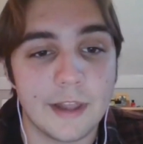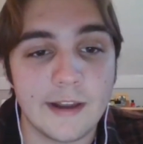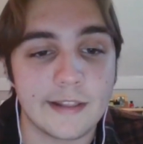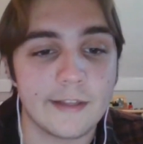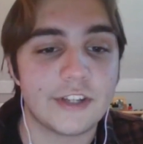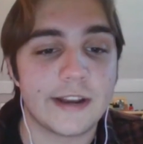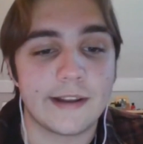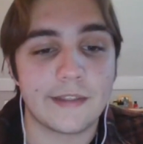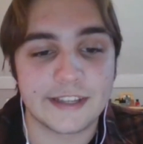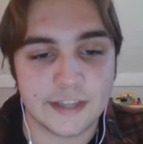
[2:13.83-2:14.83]
But
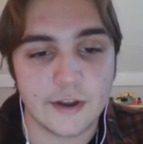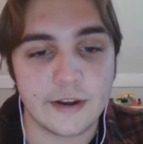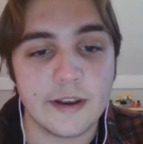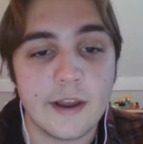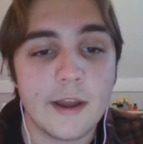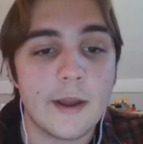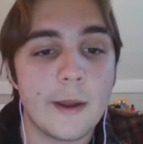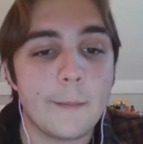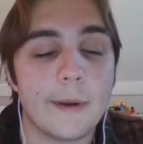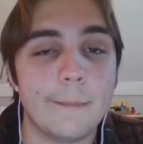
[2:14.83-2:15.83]
media hyped the
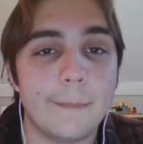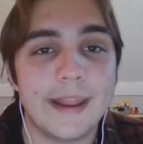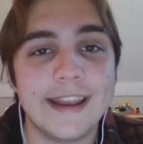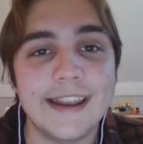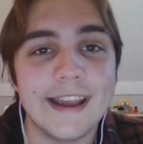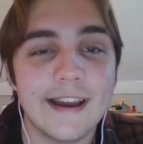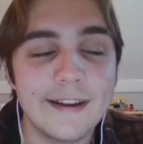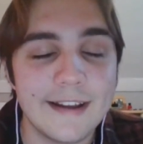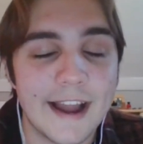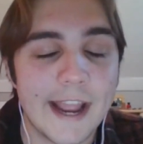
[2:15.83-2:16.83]
hell out of
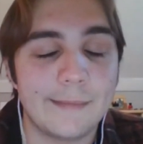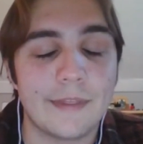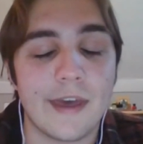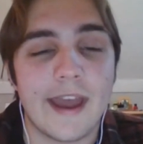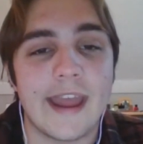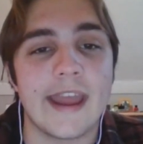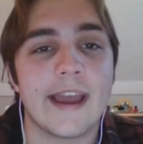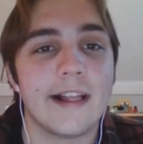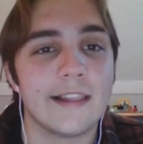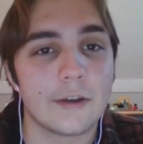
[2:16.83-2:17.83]
McDaniels because, first of
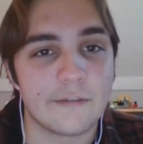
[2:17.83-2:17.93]
all,